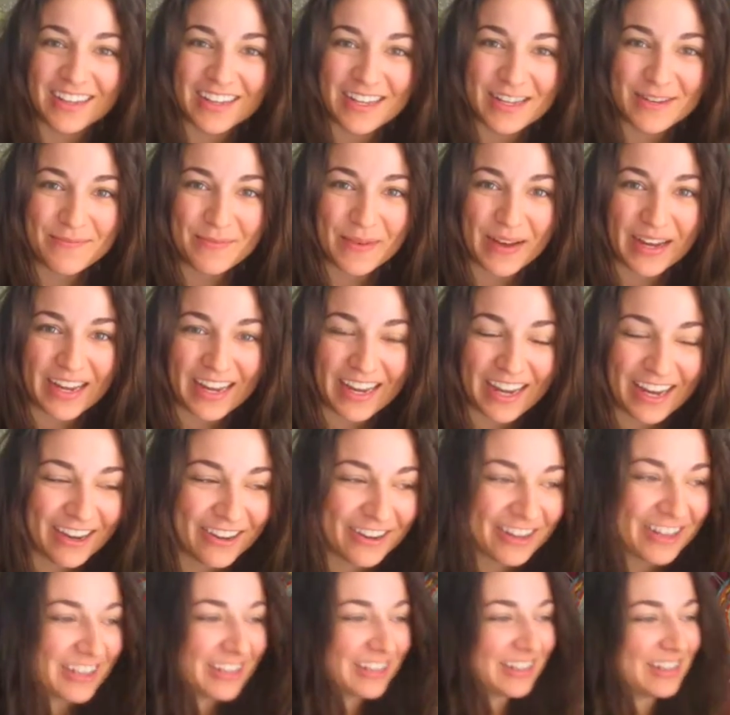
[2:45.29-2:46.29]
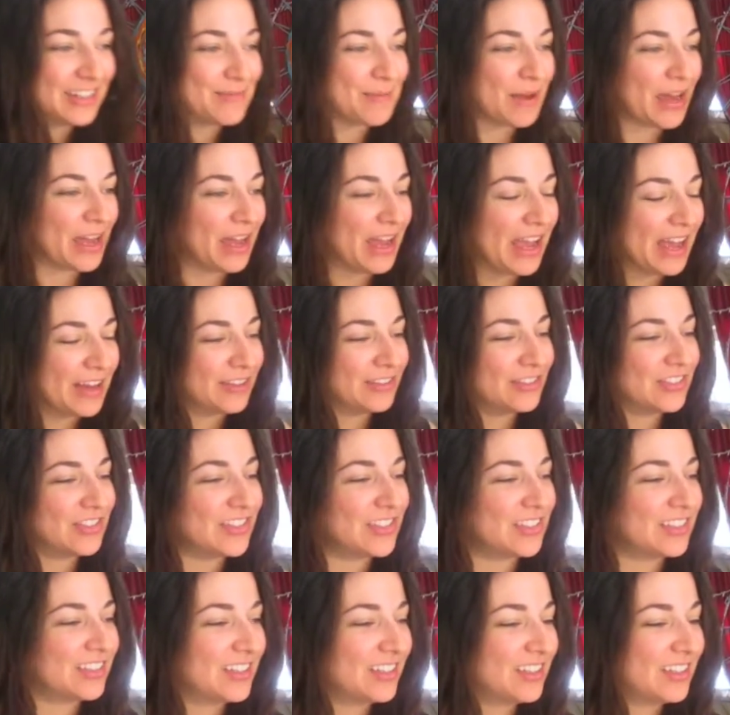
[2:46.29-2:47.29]
in my area, in my
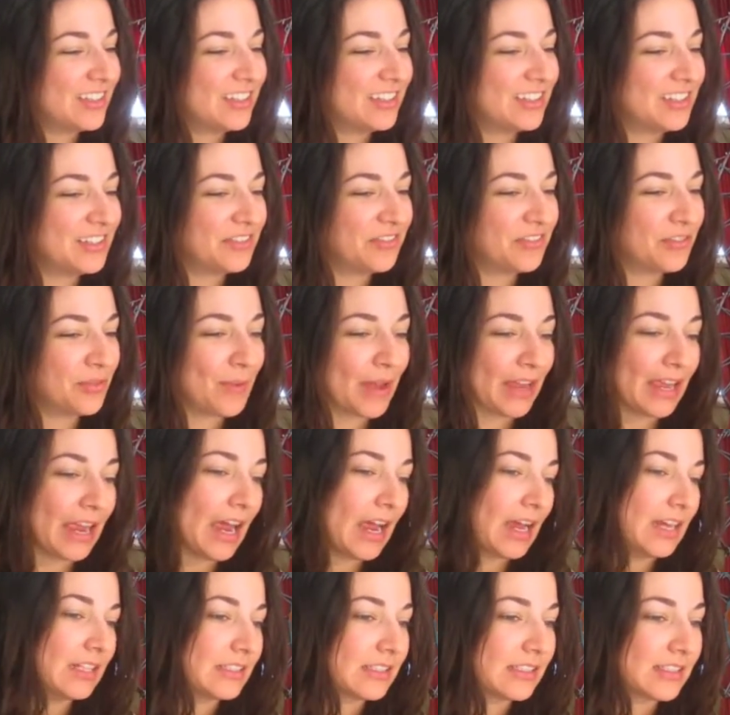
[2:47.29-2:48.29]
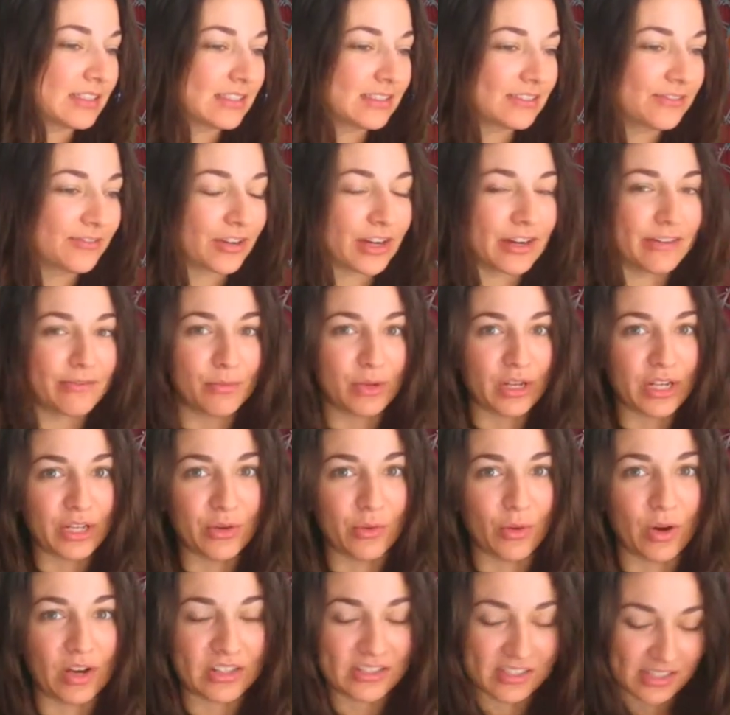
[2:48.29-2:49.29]
house, for my cats, for everybody
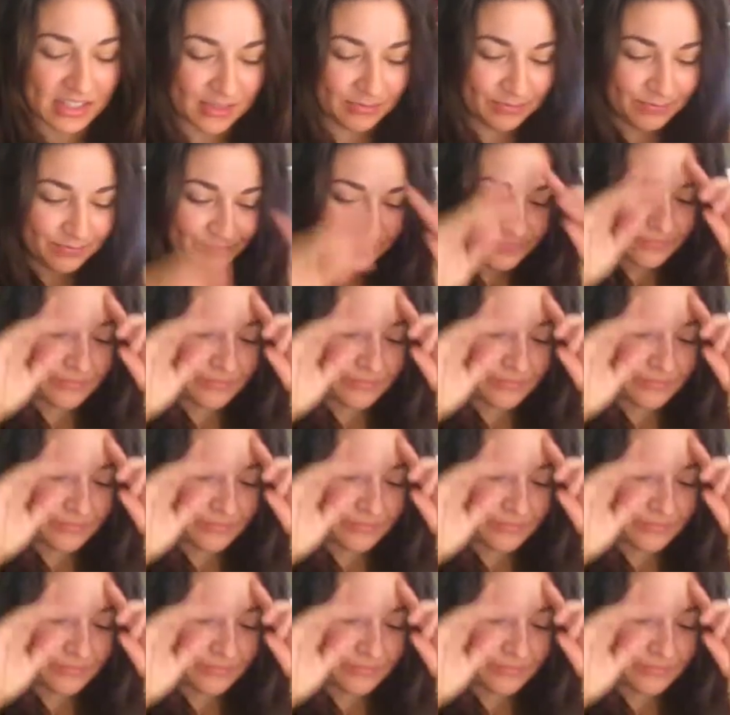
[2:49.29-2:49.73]
who walks in.